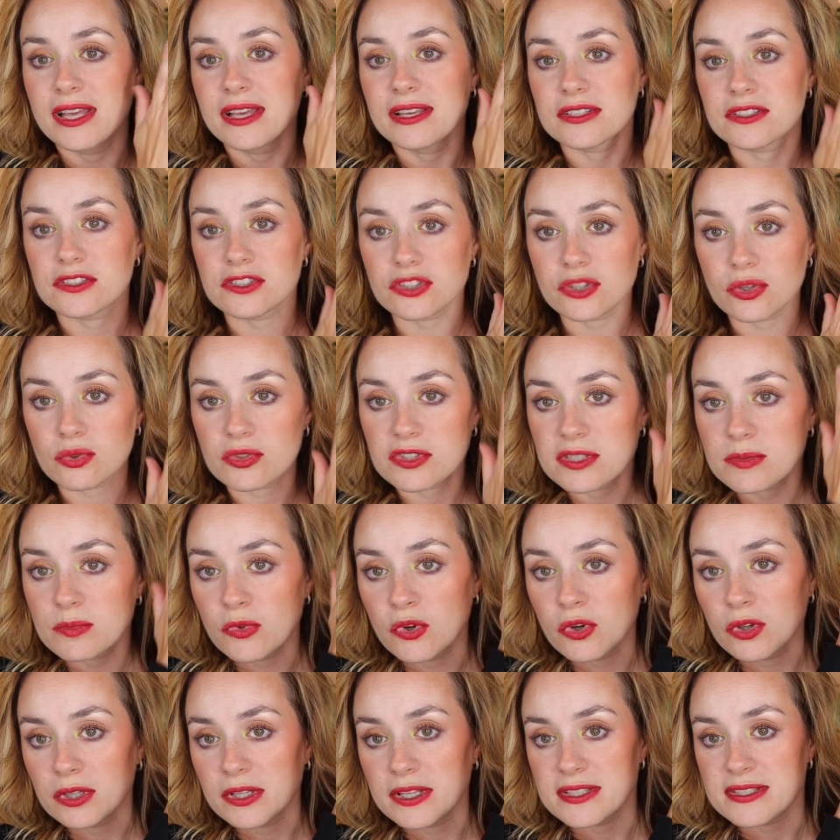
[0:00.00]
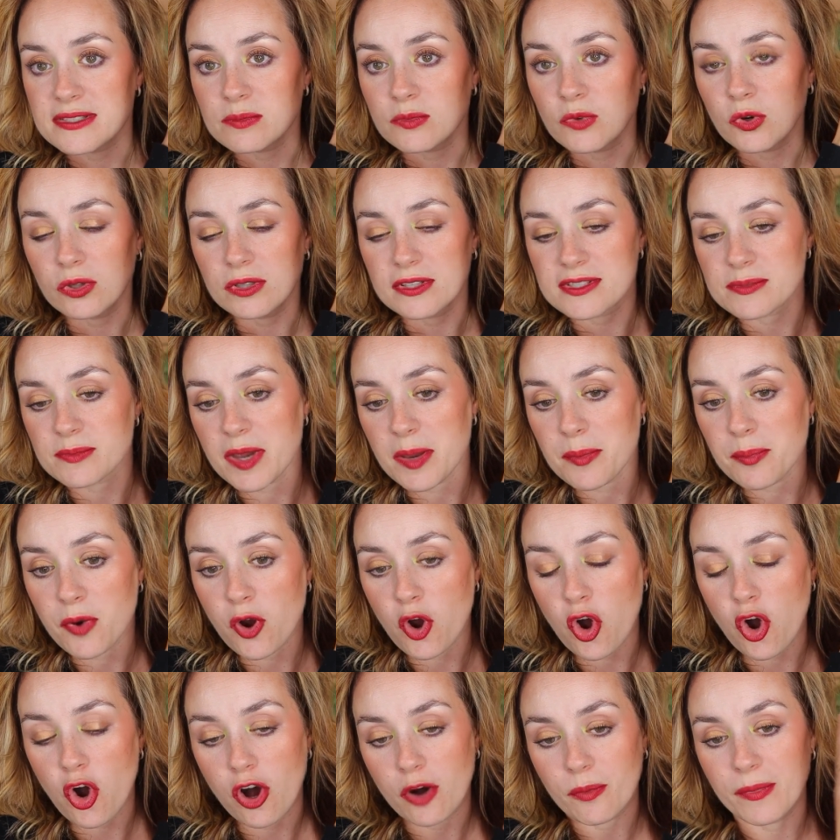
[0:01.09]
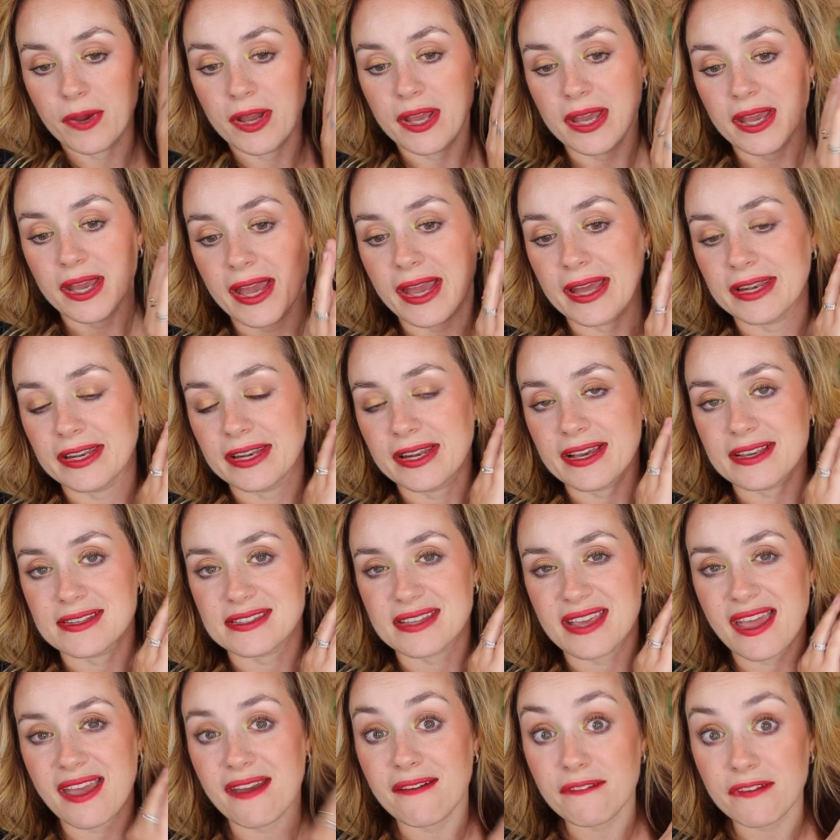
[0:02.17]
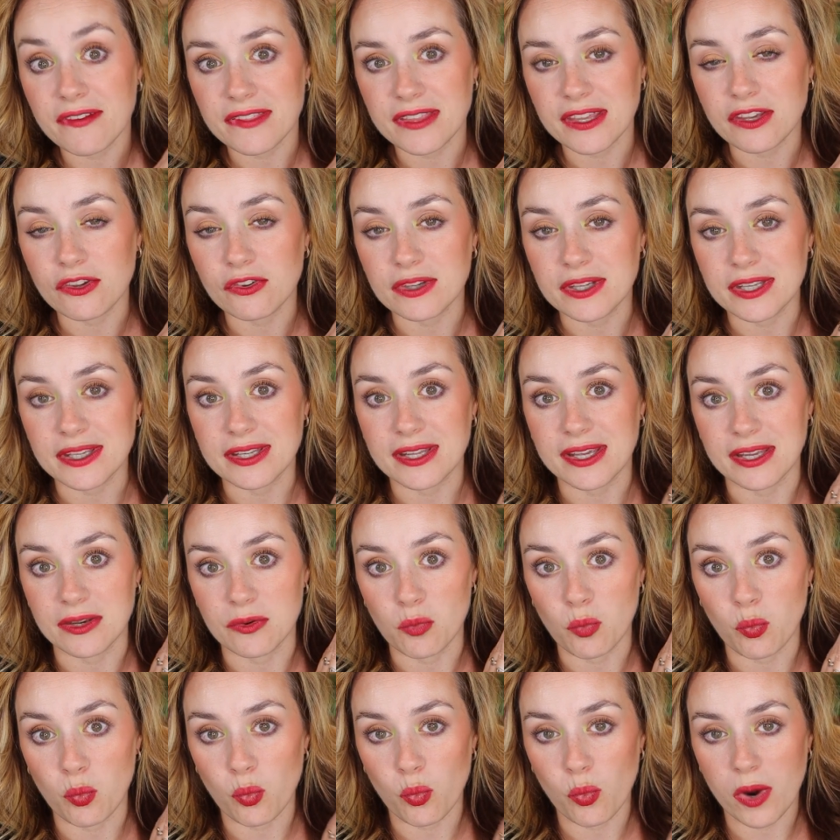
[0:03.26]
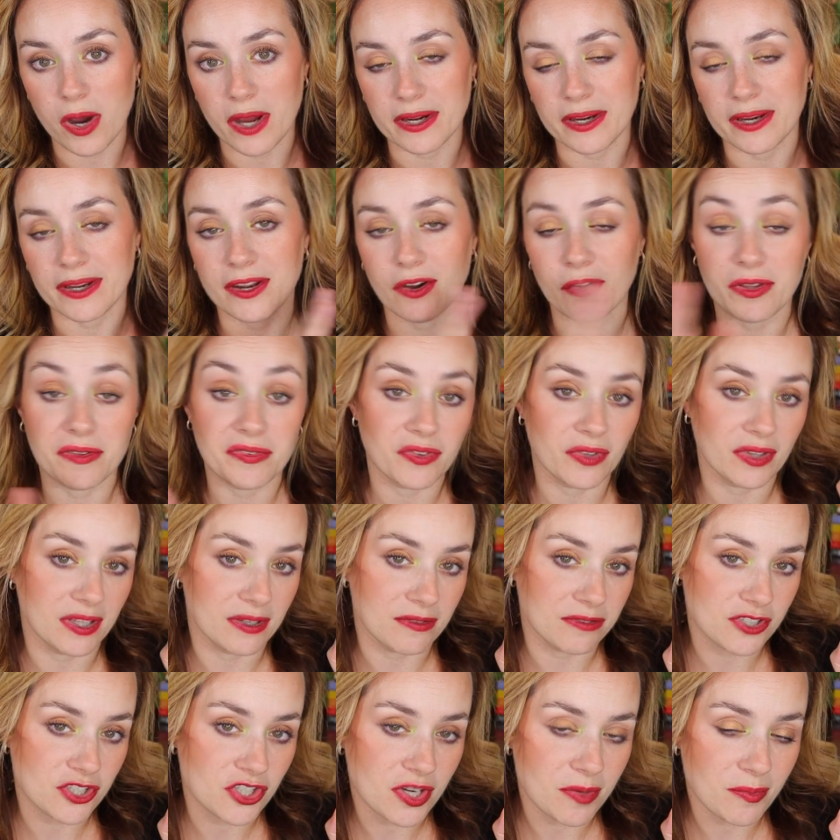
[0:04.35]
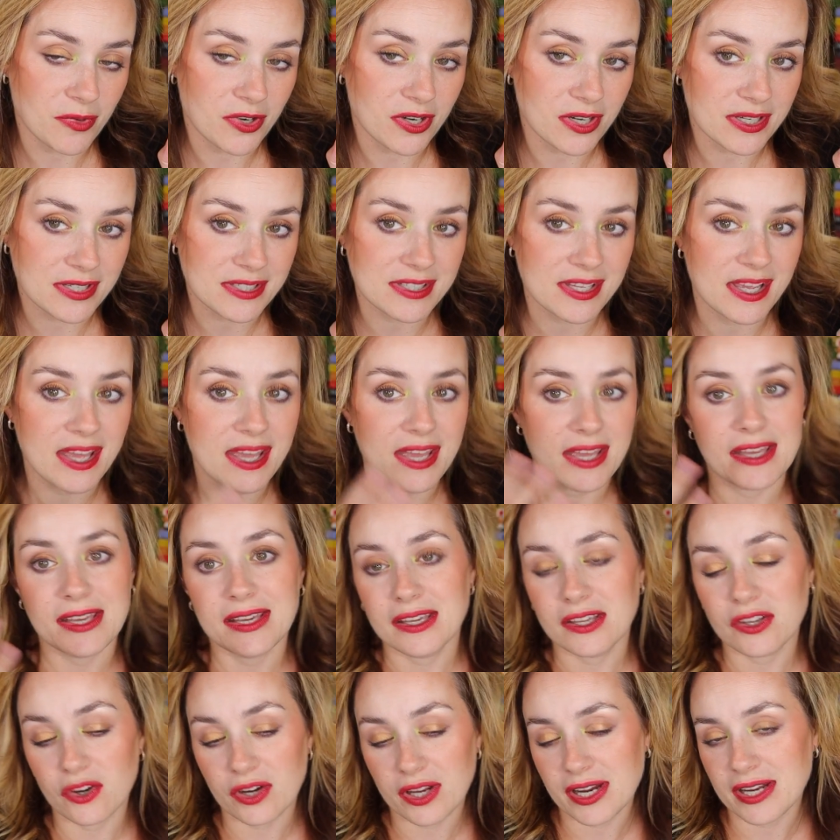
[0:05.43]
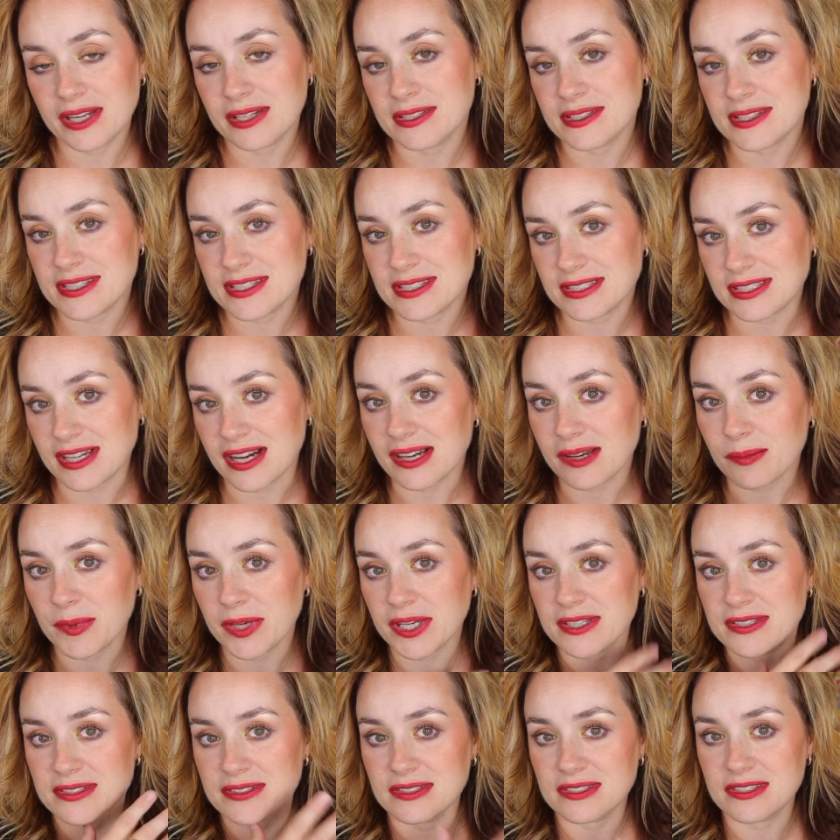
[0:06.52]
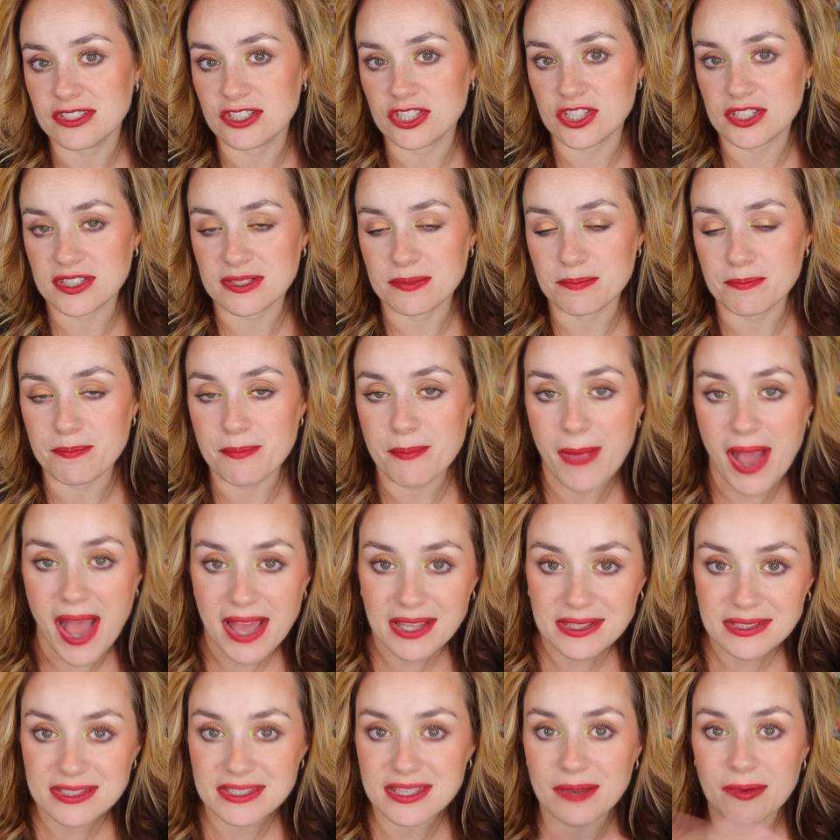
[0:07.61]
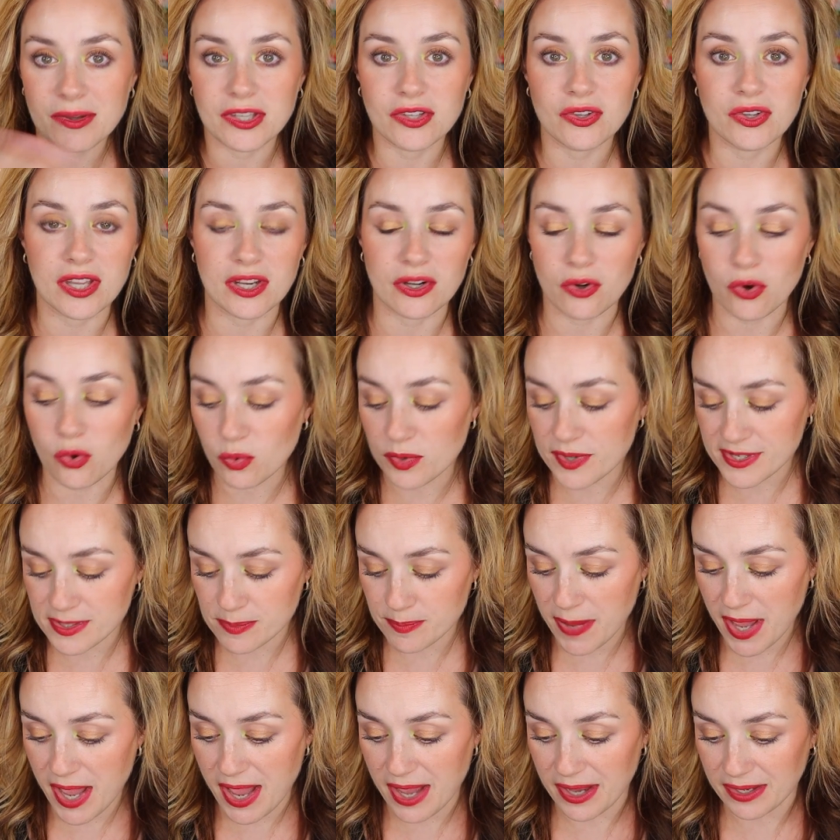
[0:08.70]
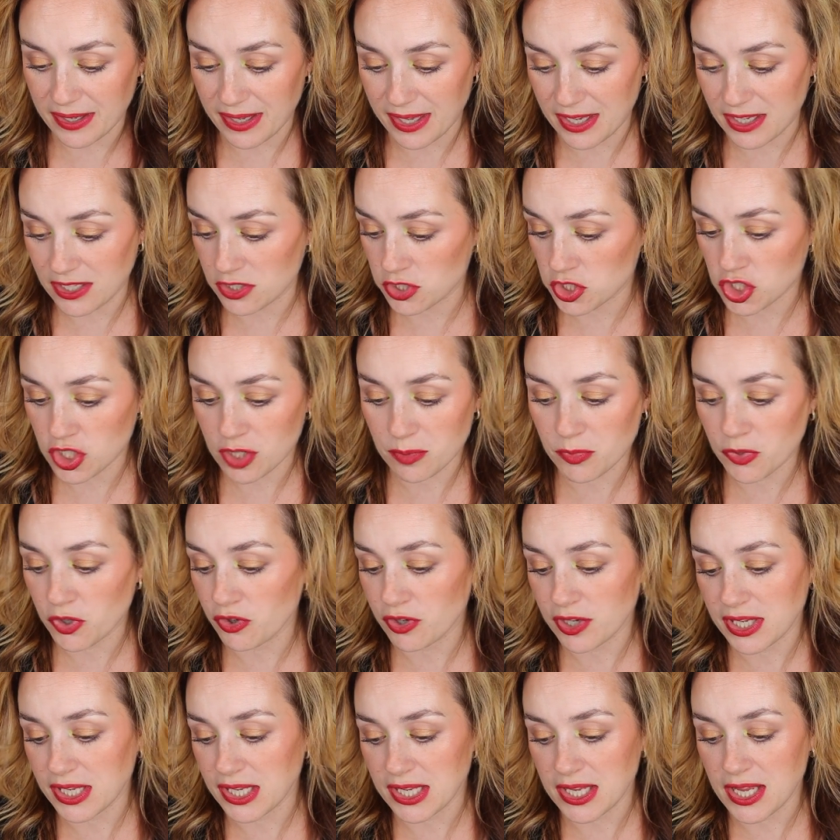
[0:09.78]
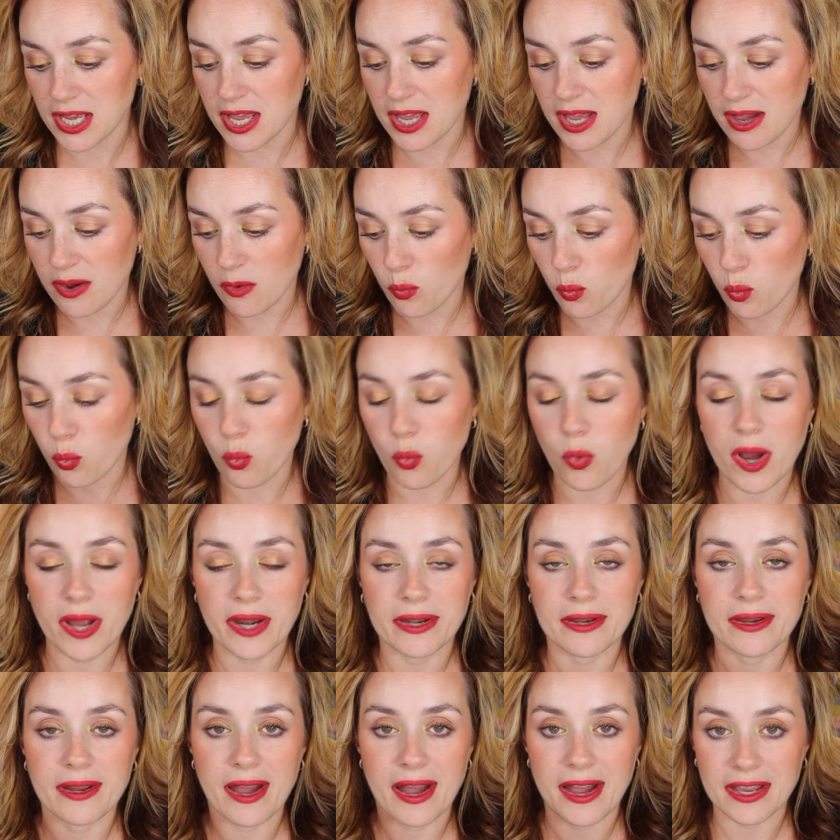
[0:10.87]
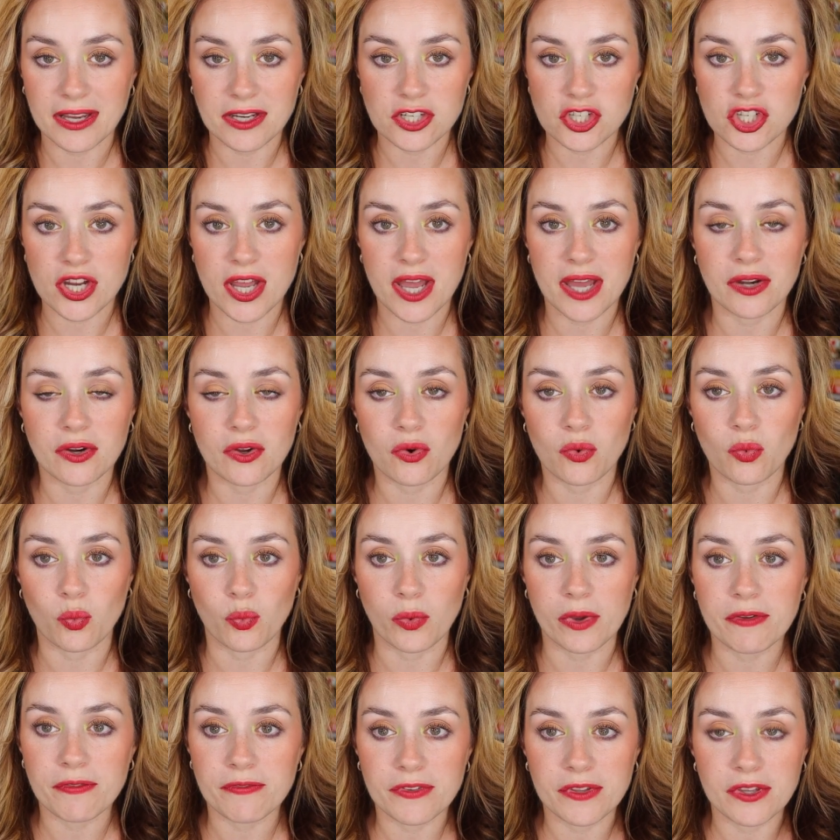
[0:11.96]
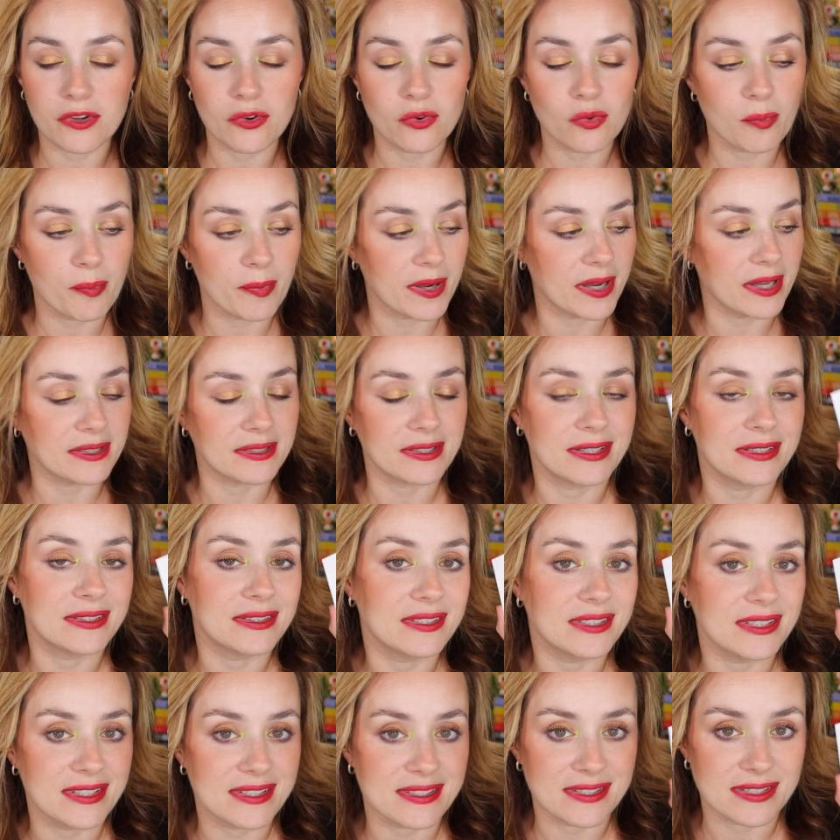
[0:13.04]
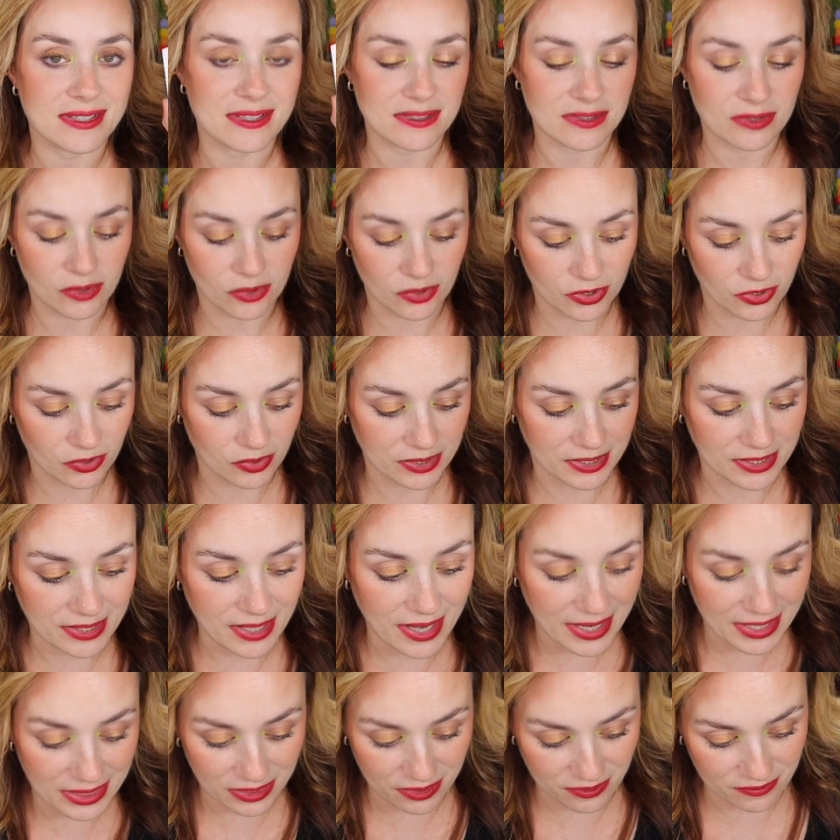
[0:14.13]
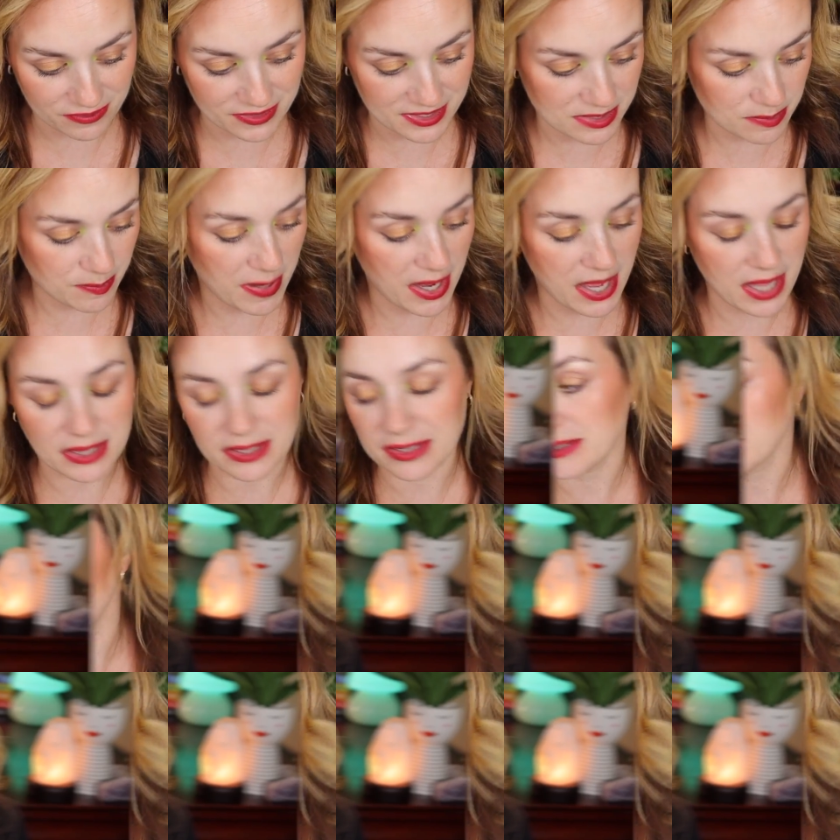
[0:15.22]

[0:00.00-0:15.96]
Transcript: So small as my palm, and it has everything you need in one. Now, if you love shimmers, you're kind of stuck because this is just matte. You can always pack a shimmery one eyeshadow with you, but this is all you need. I love this palette.